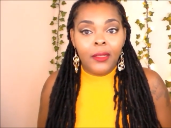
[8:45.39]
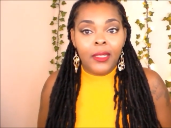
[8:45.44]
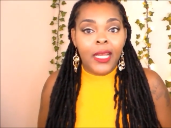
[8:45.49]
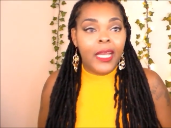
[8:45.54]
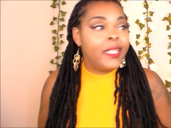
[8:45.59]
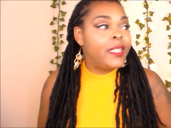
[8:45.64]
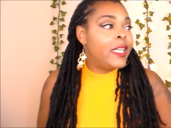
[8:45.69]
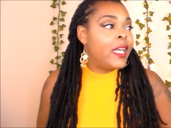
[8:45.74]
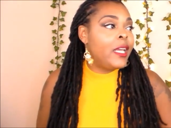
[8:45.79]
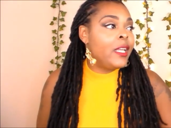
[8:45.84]

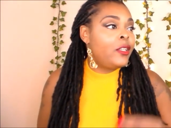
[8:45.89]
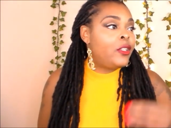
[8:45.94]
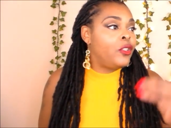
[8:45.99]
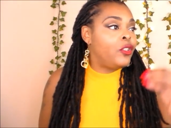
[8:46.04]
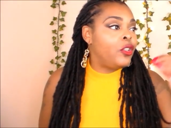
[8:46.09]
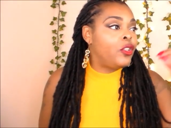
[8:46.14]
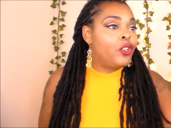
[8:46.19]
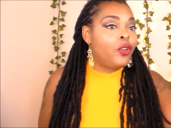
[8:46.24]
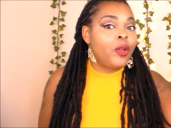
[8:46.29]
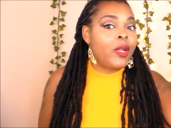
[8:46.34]
and then
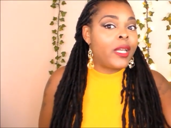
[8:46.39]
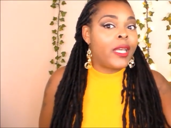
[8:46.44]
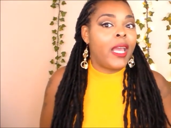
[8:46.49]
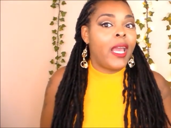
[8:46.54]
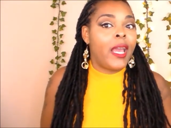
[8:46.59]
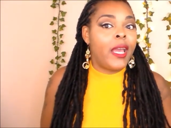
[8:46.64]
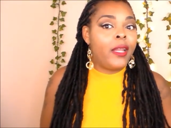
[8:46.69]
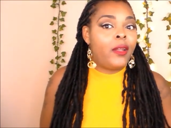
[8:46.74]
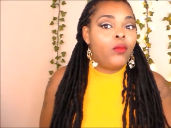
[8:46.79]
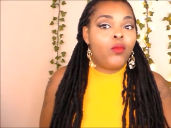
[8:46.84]
you do it
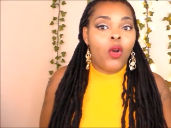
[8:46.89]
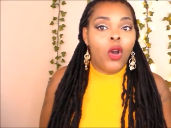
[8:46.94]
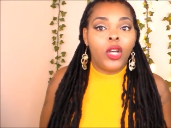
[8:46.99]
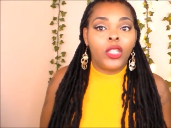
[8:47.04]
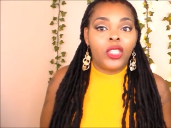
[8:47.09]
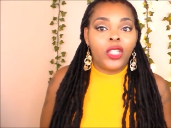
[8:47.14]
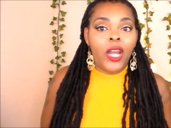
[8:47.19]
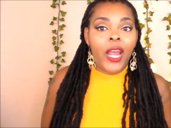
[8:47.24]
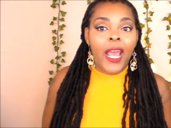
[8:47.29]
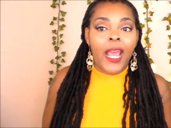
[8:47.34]
again,
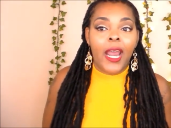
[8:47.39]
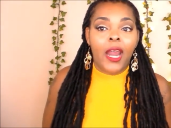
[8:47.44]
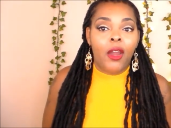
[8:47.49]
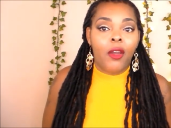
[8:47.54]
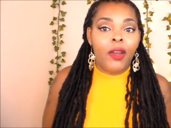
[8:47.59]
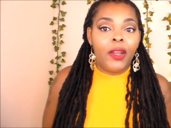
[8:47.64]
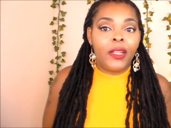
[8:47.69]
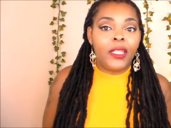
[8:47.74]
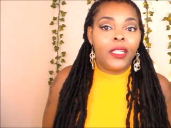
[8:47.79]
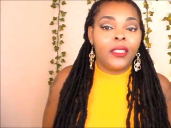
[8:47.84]
wash your
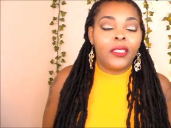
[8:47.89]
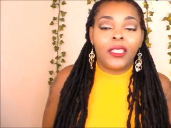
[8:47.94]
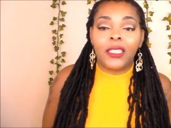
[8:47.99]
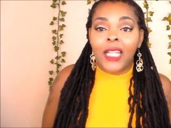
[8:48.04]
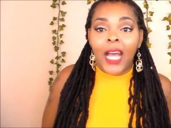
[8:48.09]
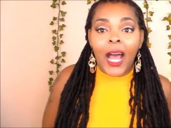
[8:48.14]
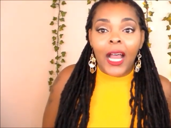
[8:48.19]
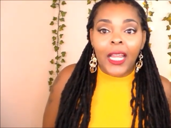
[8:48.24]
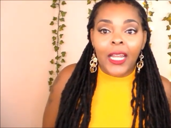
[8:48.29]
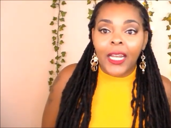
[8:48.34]
hair, and then
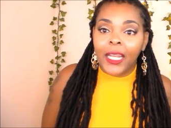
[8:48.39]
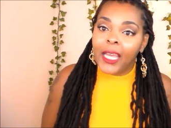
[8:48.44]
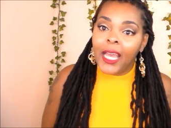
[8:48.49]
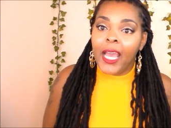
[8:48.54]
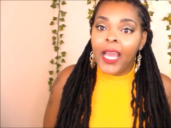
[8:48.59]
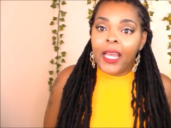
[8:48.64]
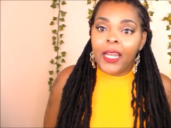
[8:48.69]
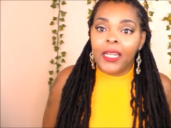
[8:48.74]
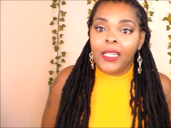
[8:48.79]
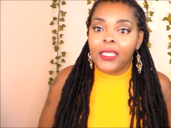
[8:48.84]
style it
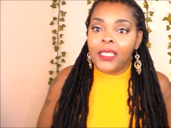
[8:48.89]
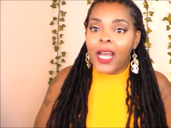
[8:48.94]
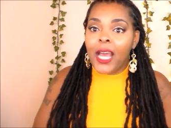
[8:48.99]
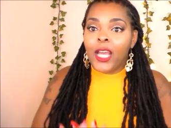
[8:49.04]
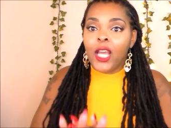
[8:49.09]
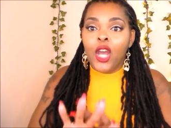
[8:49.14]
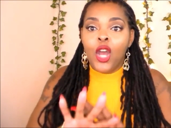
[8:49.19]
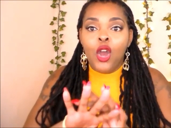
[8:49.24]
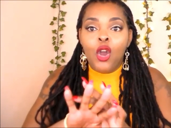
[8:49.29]
again. It's like,